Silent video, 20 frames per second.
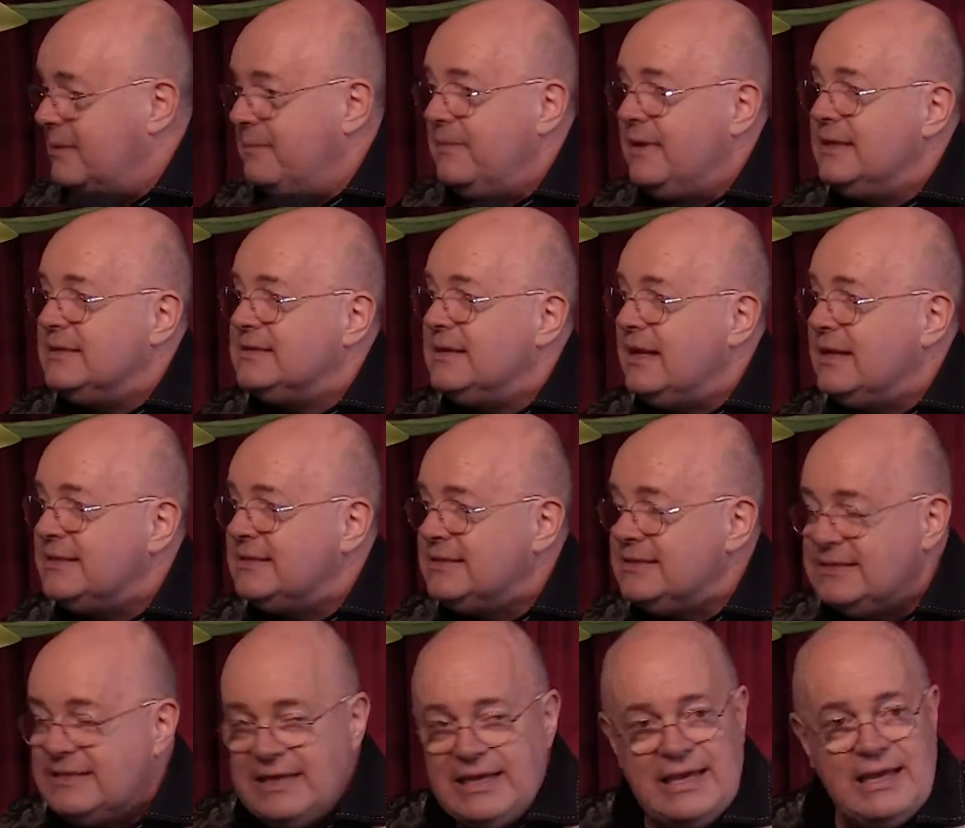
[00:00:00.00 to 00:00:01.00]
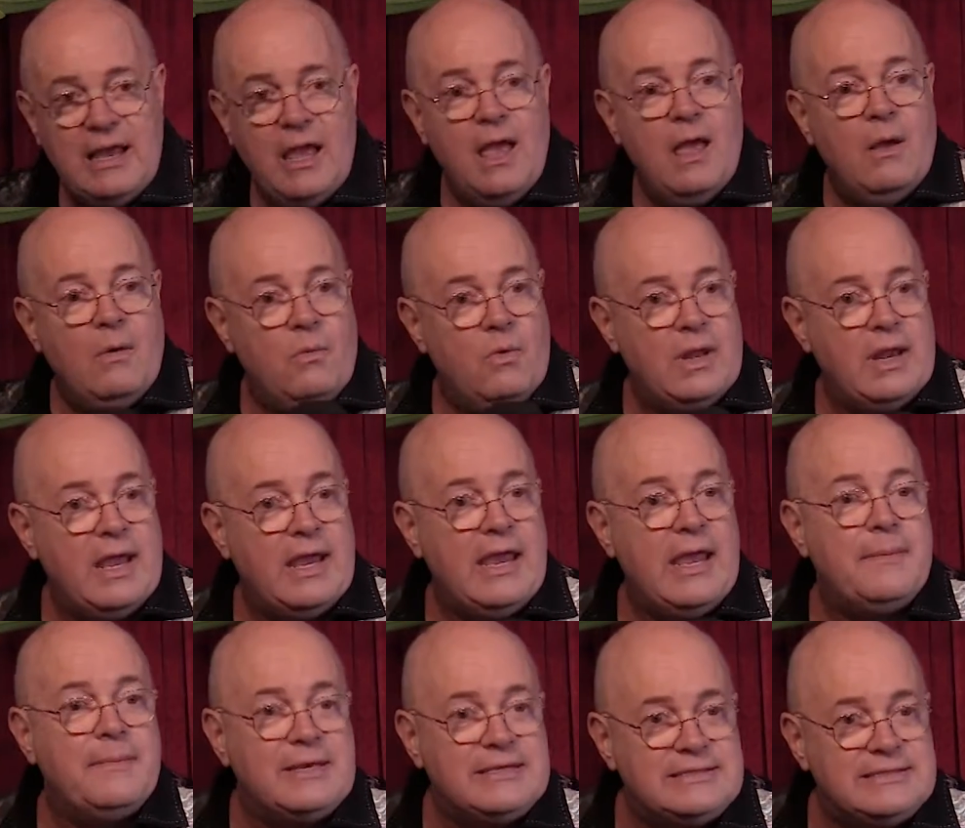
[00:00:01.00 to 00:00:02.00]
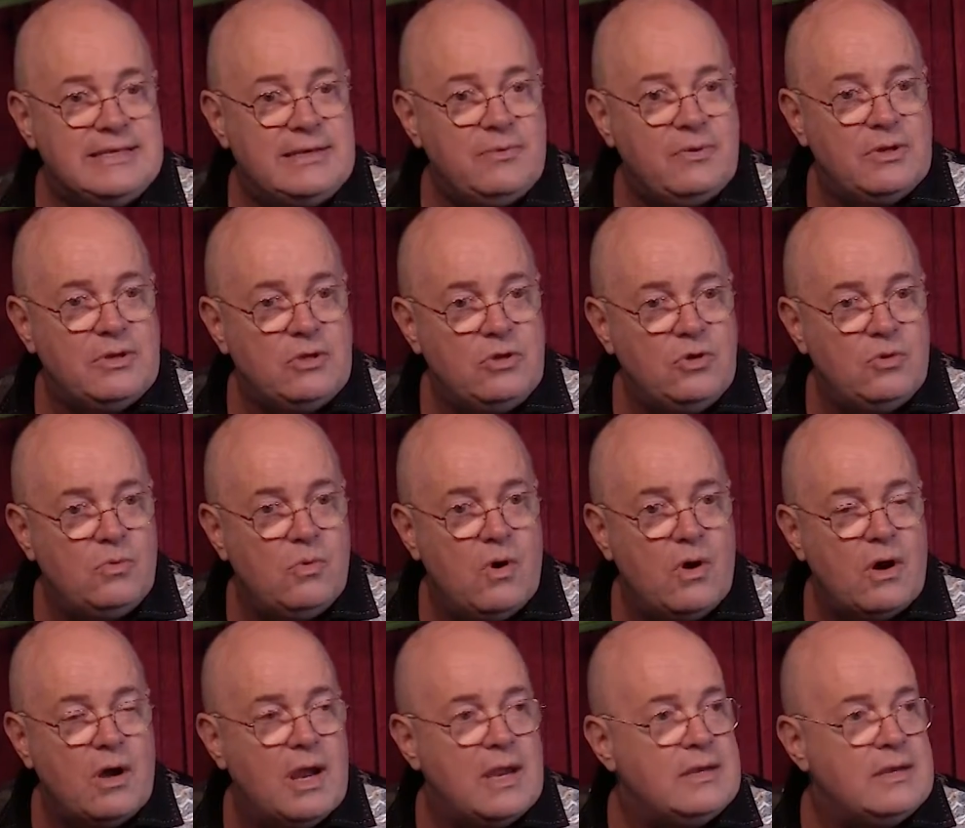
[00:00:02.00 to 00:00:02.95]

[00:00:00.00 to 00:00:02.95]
It means I see what I am. I see what you are.